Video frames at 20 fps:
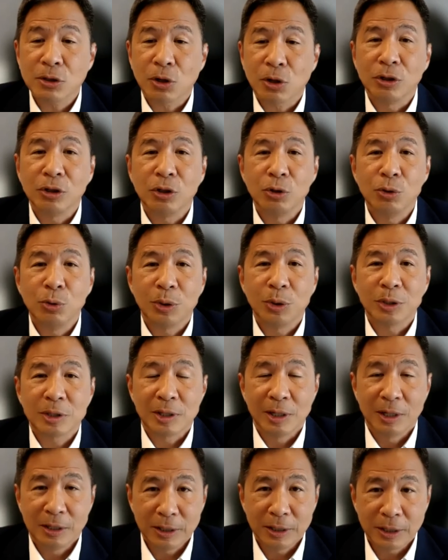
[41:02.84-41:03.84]
continuous
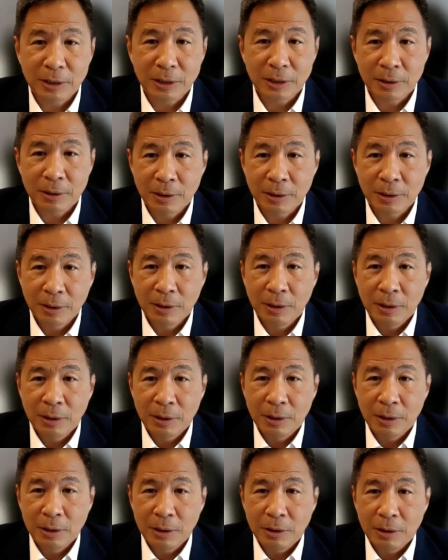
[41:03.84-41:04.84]
learning.
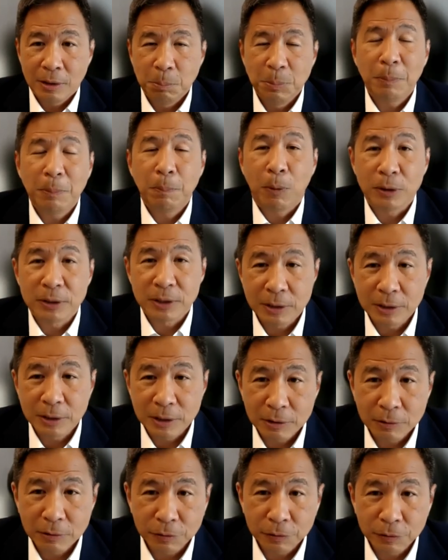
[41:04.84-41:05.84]
Be
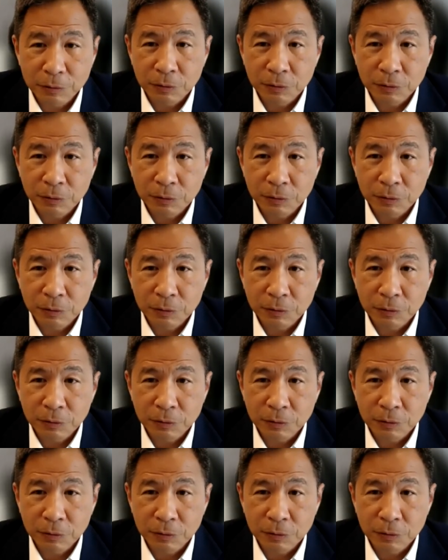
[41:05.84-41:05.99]
positive.